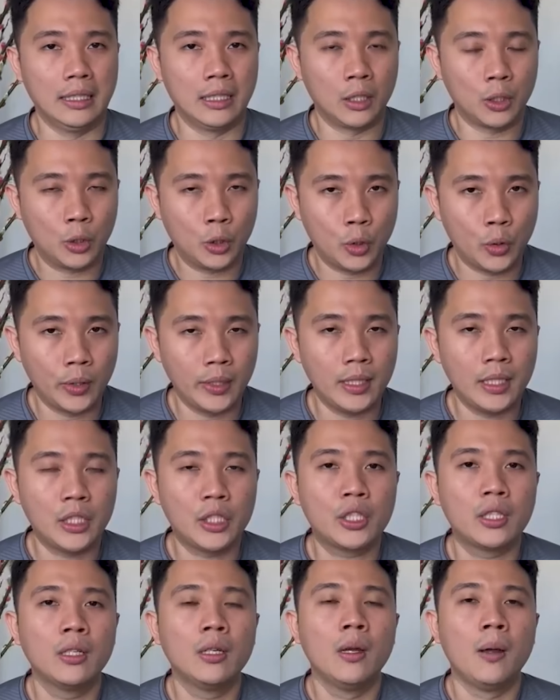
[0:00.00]

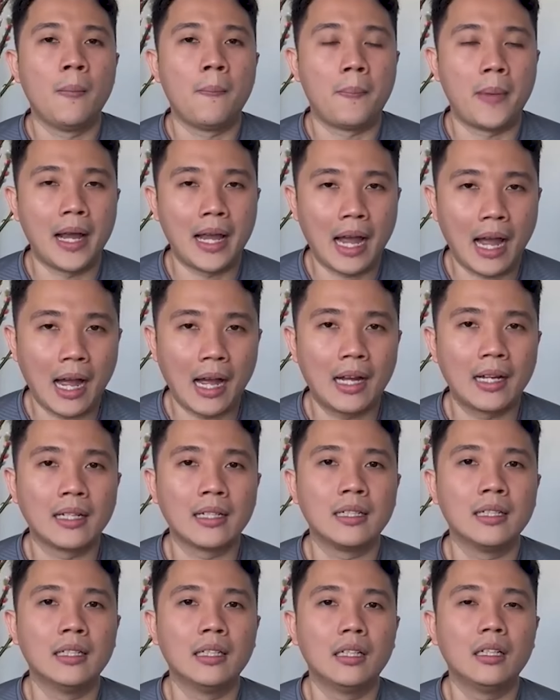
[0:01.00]
increase my
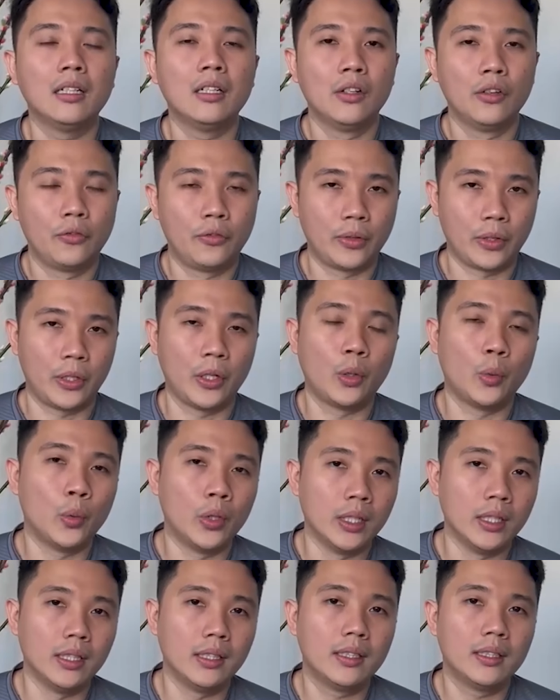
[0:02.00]
hunger for your
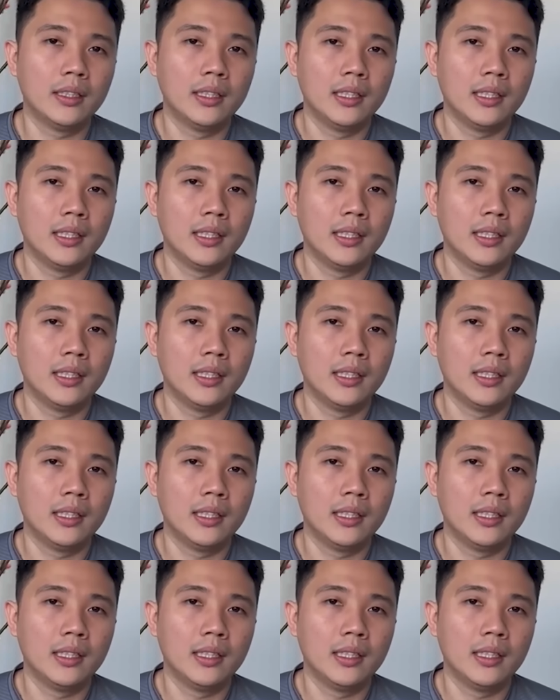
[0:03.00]
word.